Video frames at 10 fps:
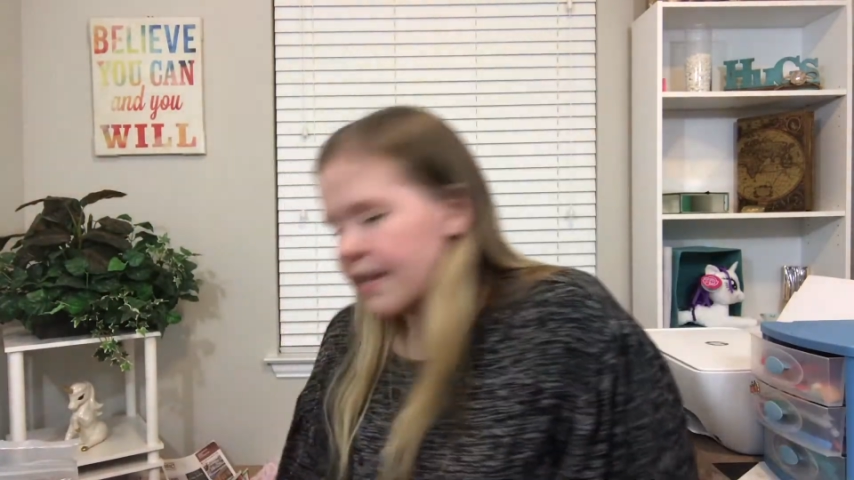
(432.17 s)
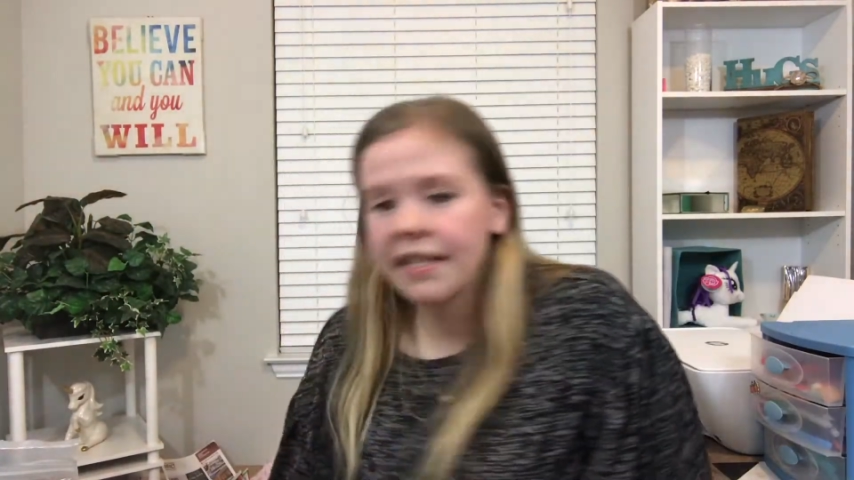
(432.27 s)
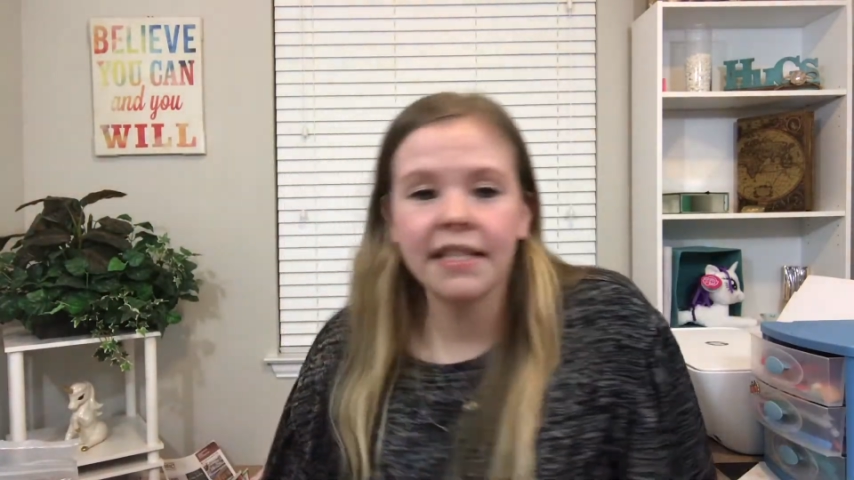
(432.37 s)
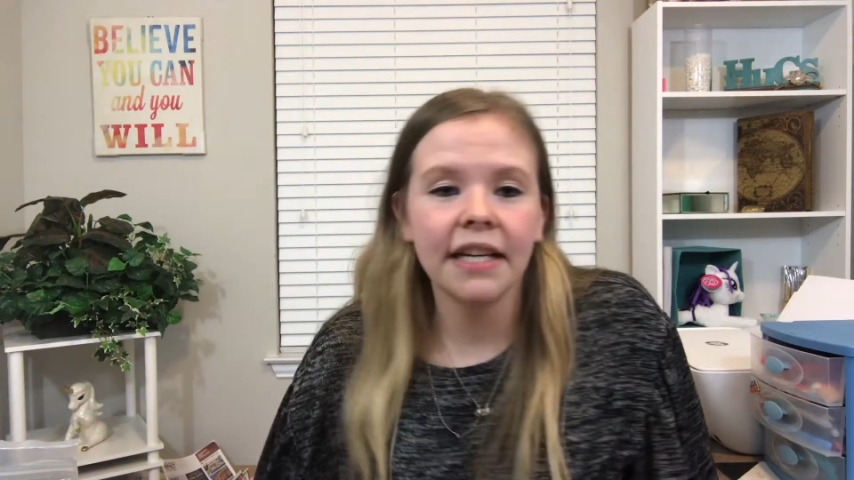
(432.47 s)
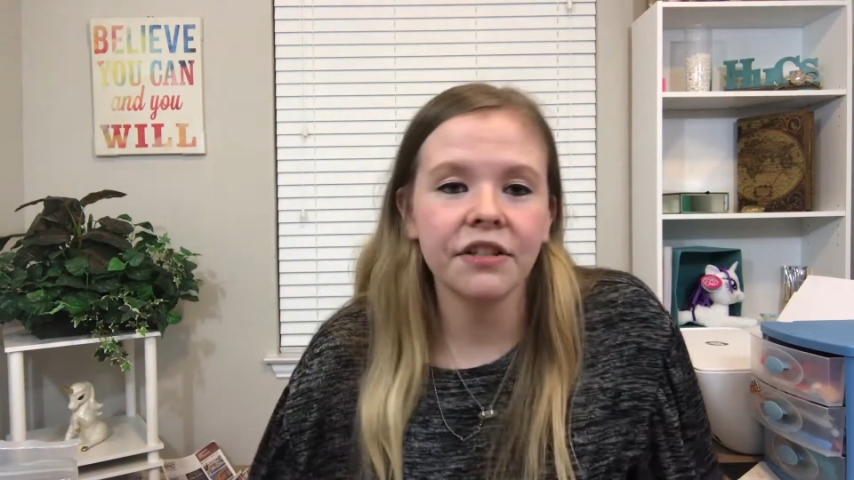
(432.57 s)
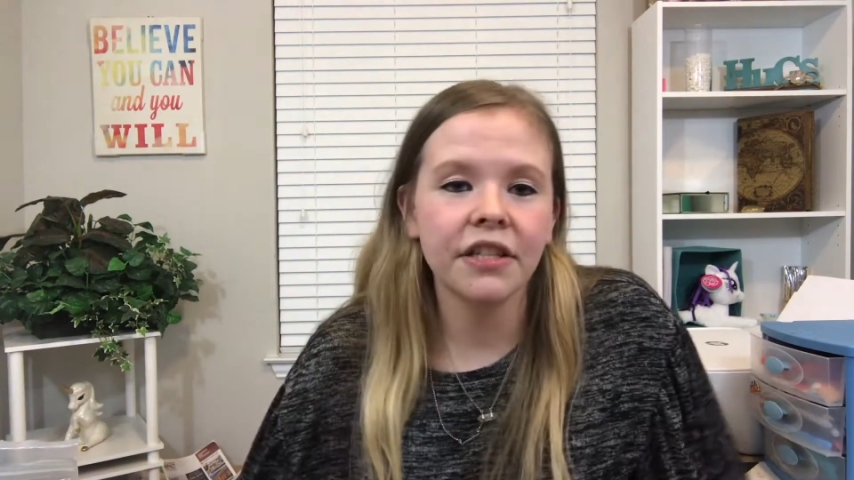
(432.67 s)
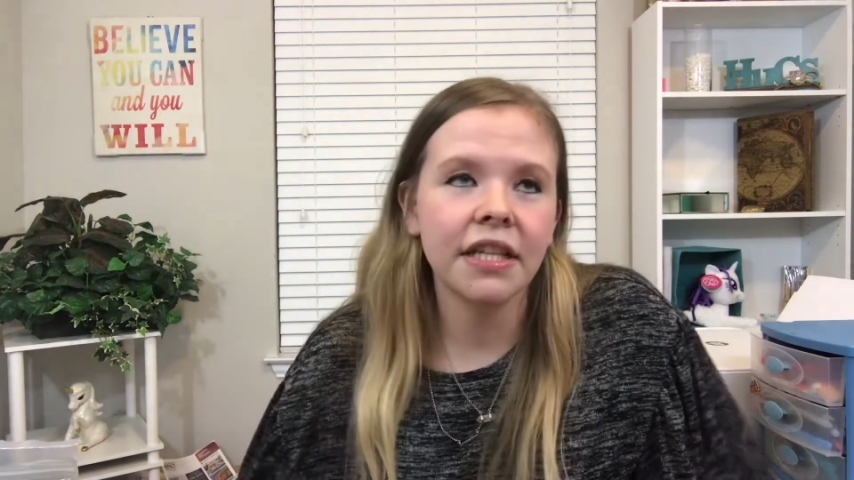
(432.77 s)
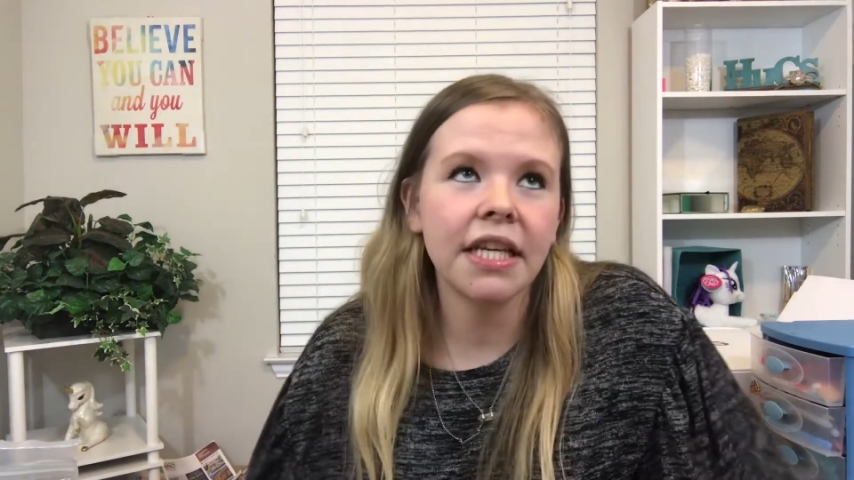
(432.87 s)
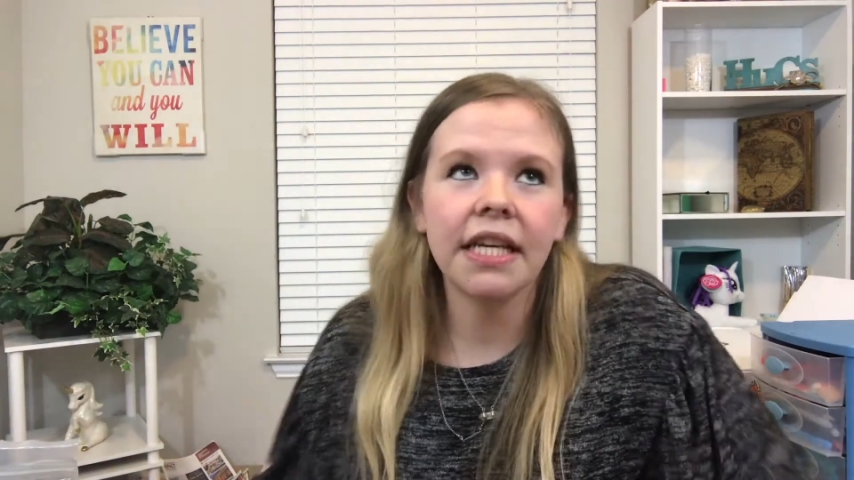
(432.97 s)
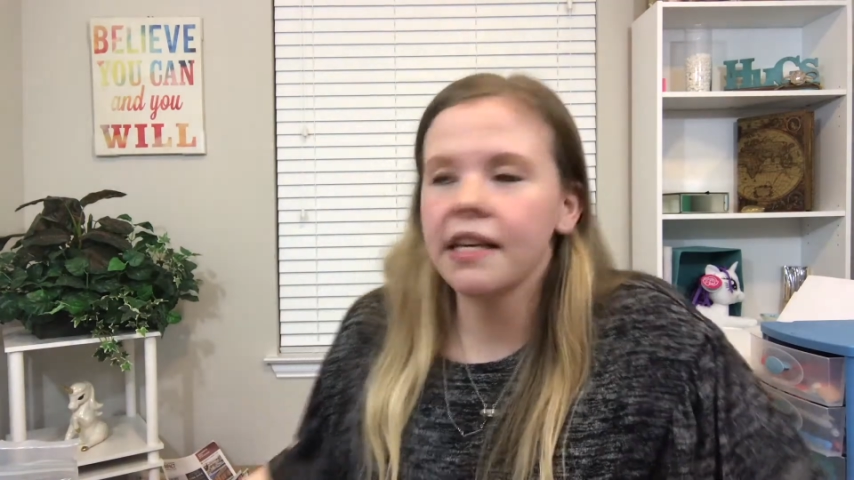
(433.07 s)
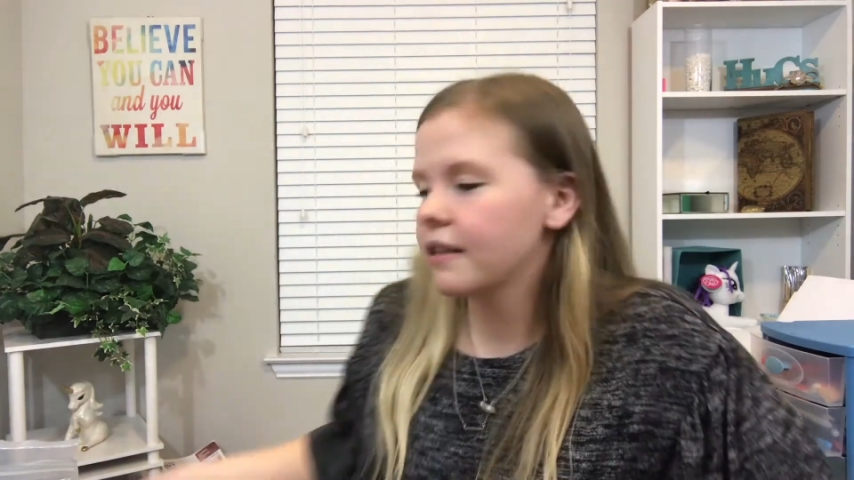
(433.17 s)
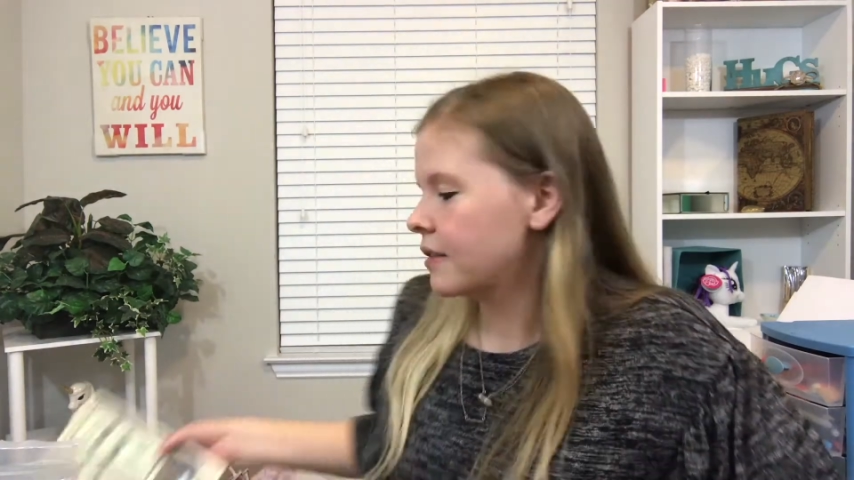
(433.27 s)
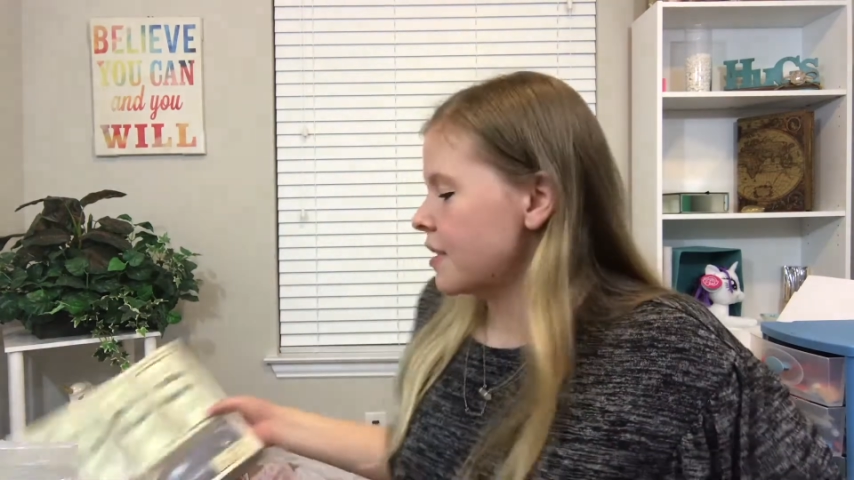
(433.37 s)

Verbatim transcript: this is actually,